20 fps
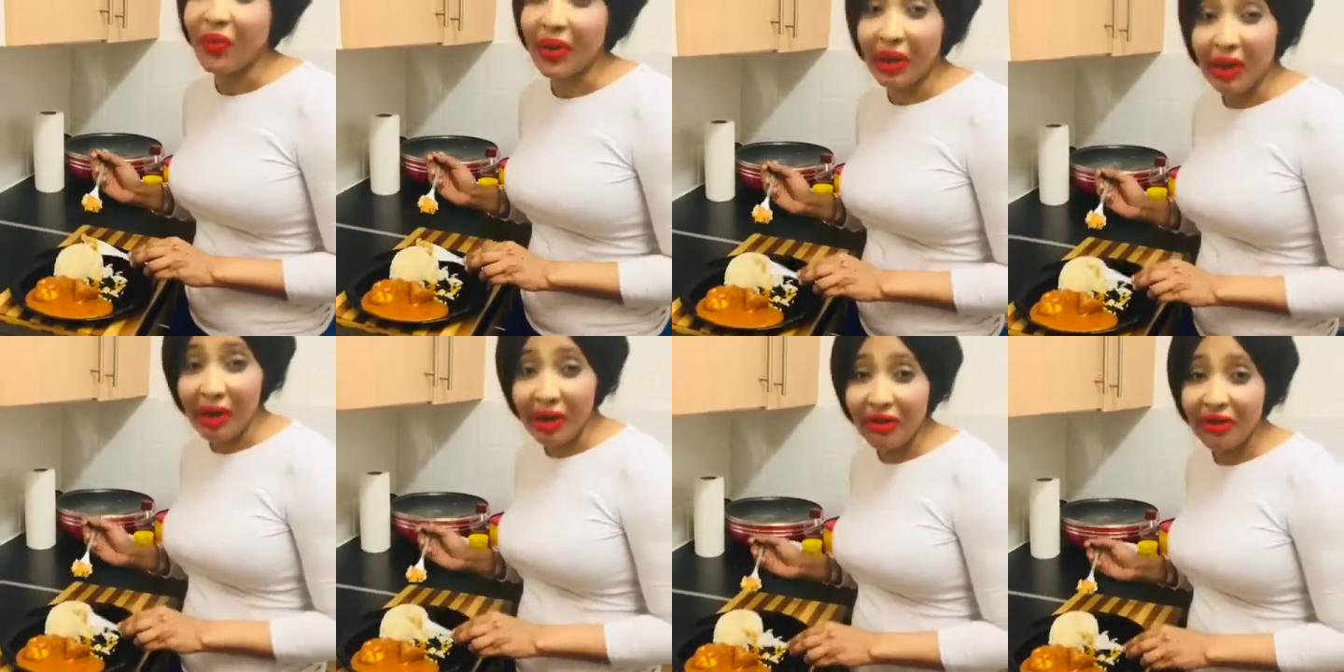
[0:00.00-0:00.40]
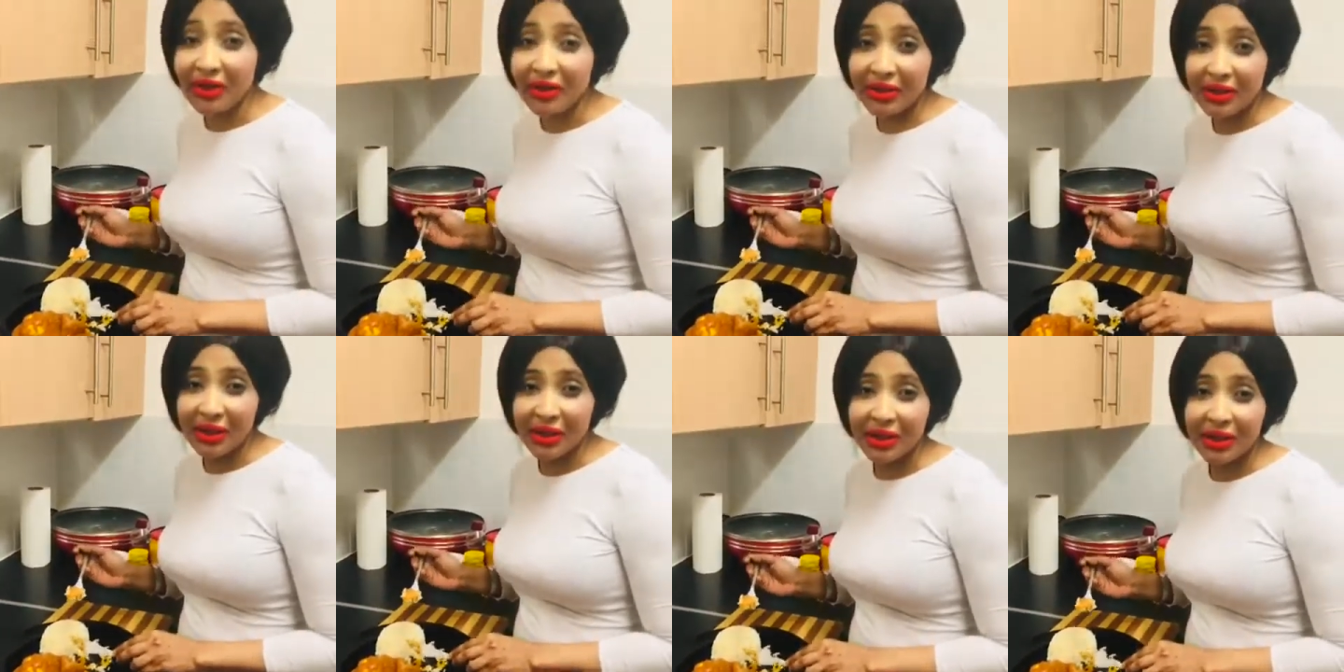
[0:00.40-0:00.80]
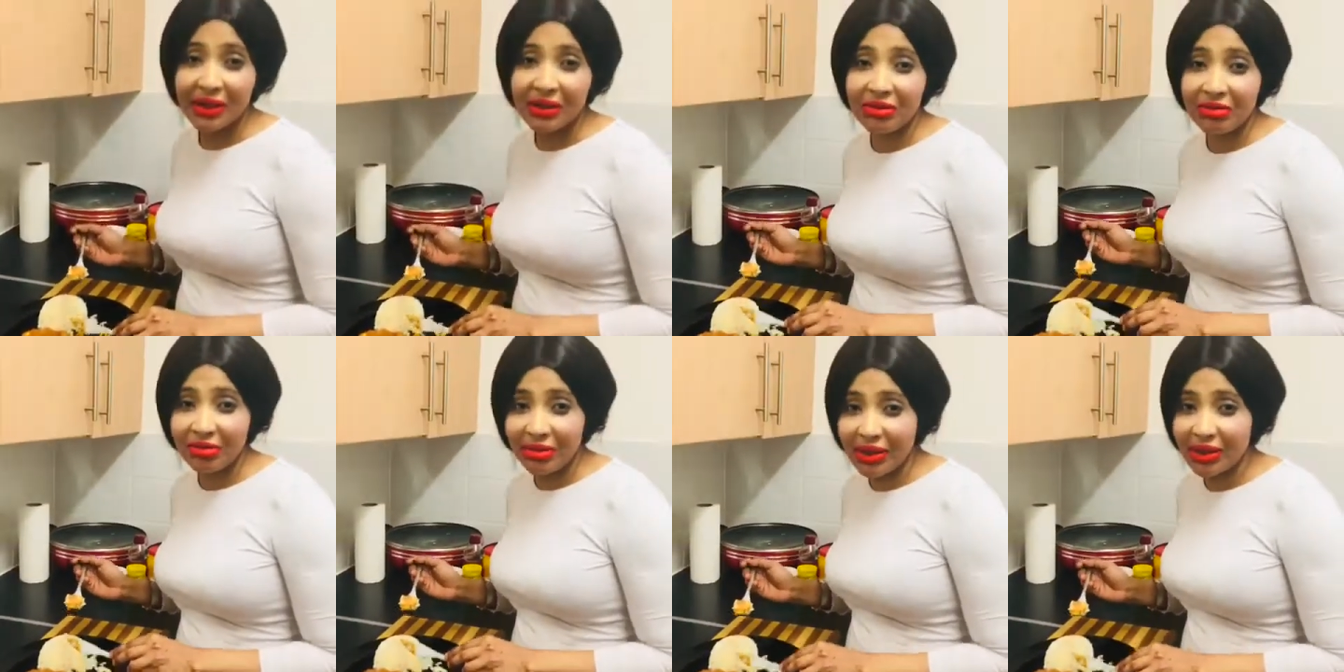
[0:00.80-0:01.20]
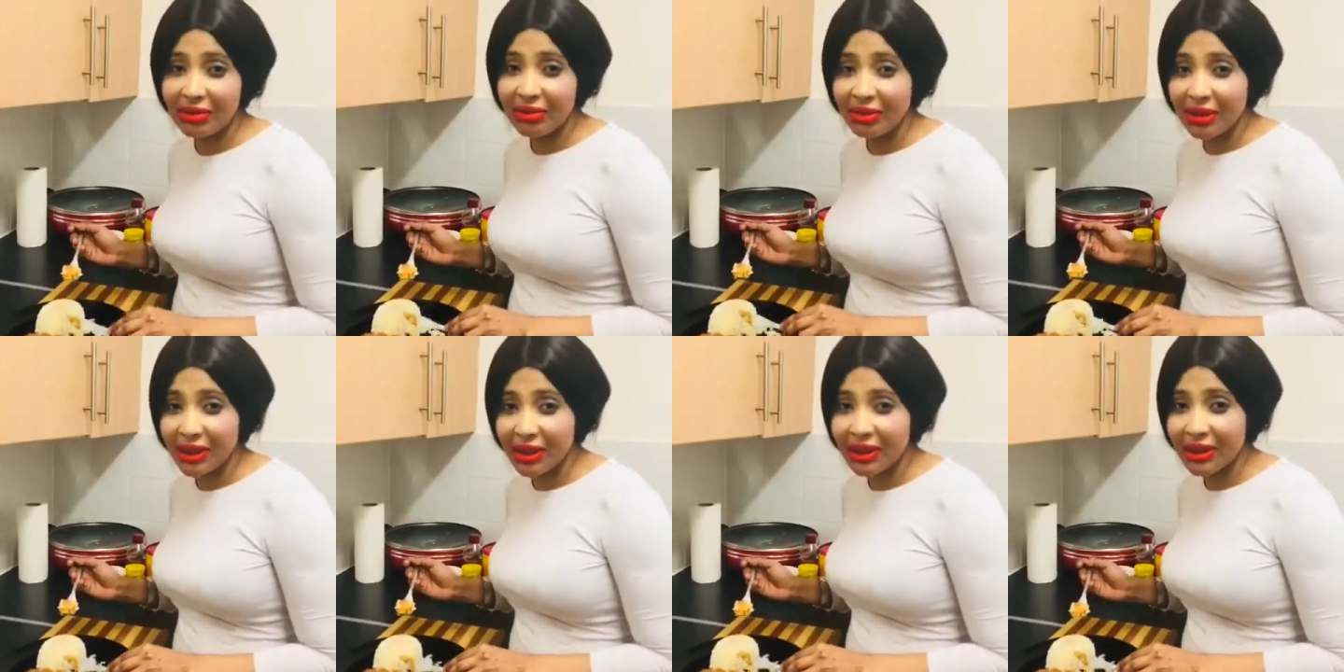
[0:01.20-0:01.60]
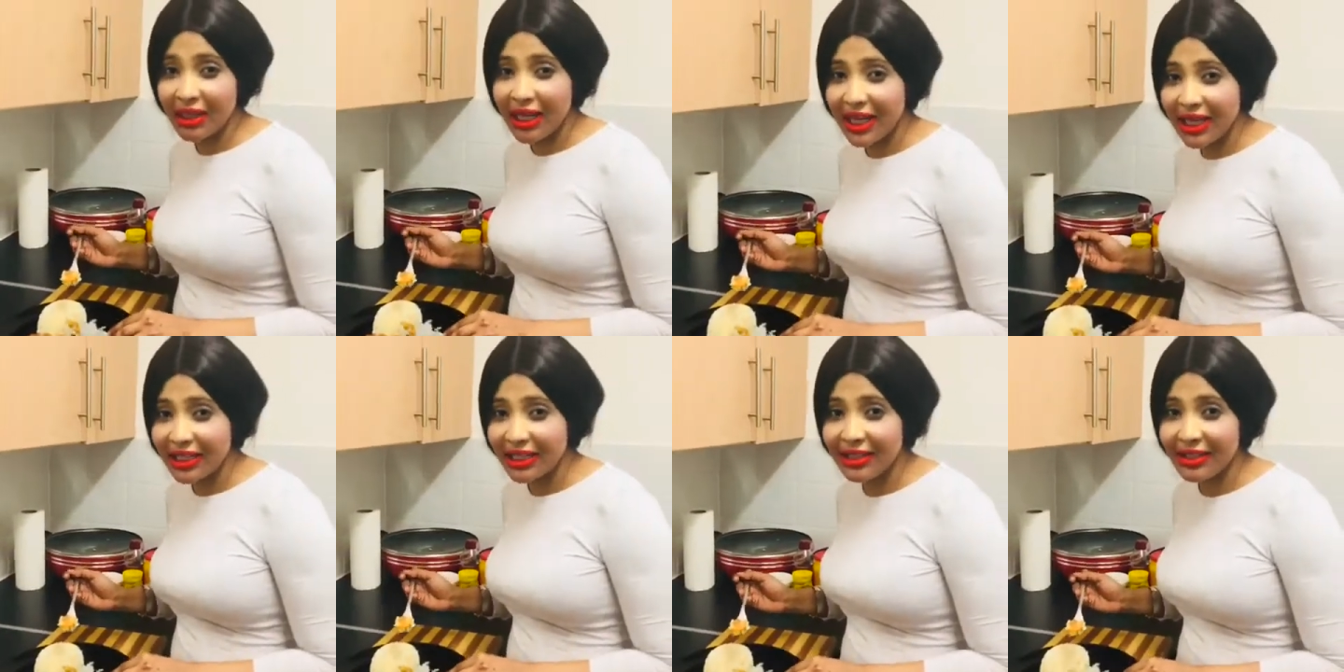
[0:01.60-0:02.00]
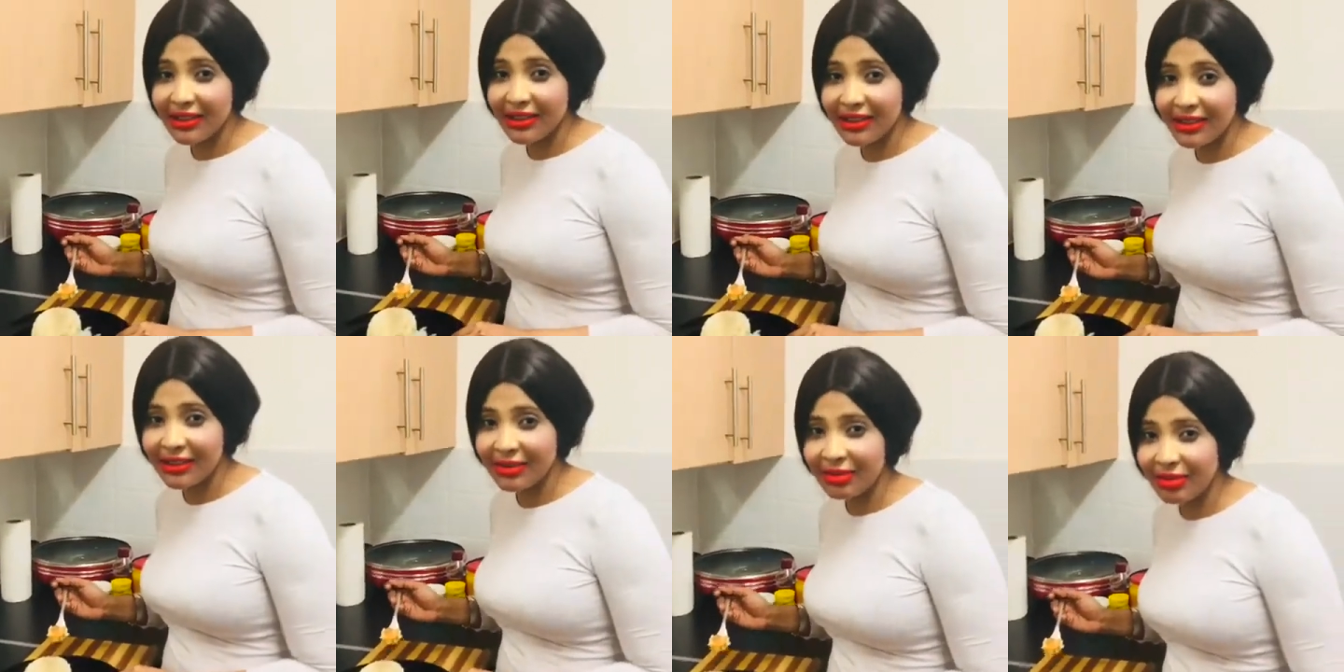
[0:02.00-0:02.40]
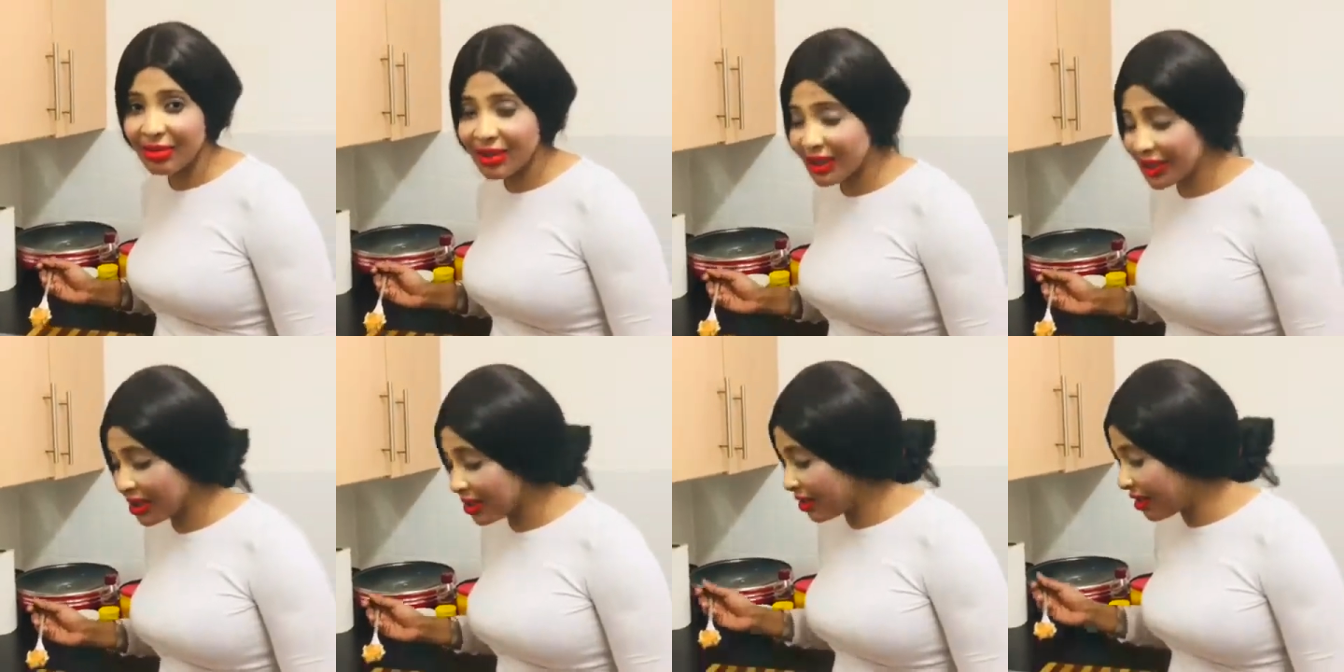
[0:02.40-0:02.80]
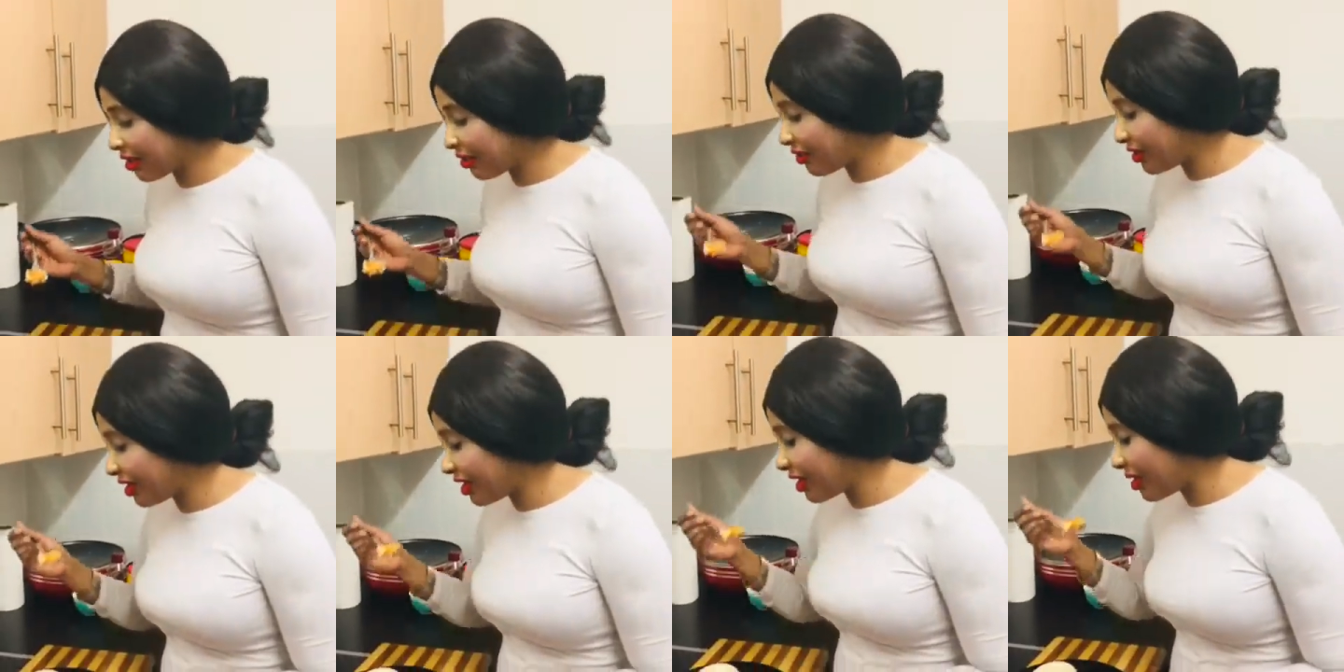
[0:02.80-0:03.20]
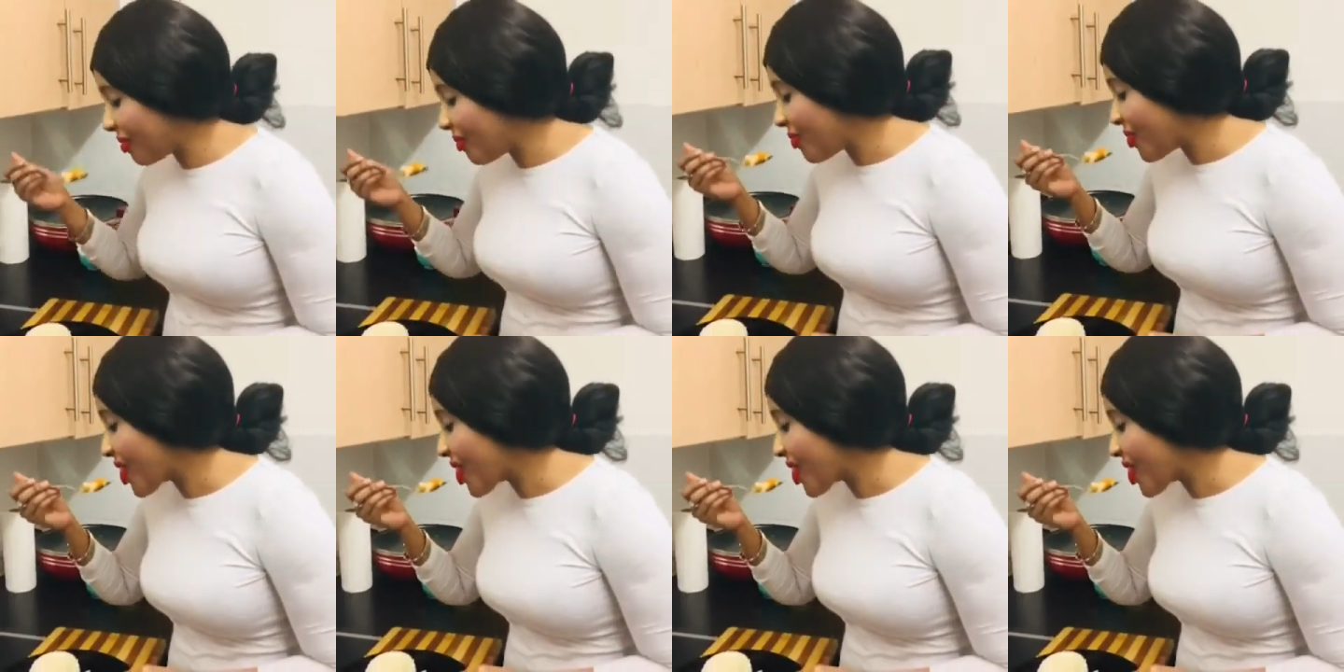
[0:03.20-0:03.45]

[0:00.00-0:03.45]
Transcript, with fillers: everything is really really nice it's really lovely